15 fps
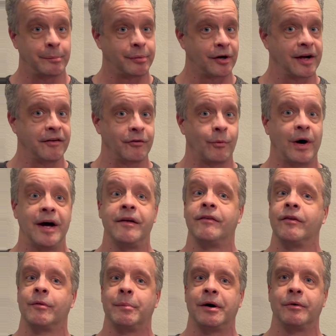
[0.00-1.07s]

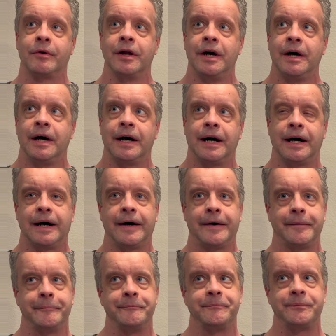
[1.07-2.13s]
Price-wise is about,
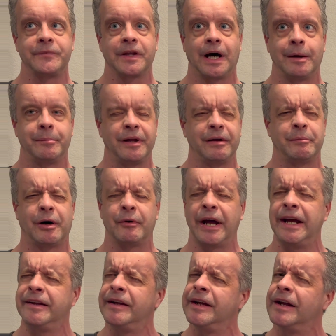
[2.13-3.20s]
I believe, about
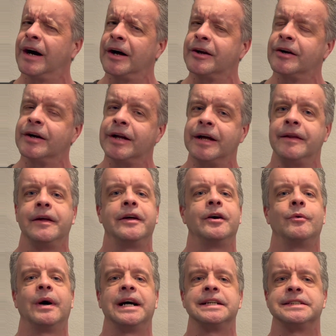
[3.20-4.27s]
$1,800 in the
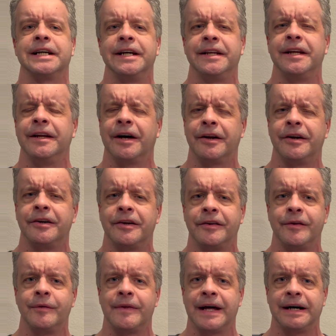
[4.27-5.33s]
US, $1,800
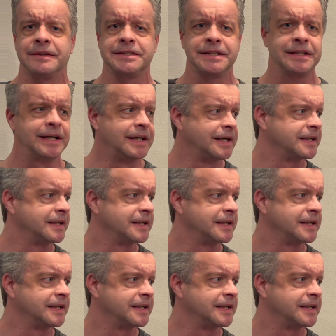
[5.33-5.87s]
to $2,000.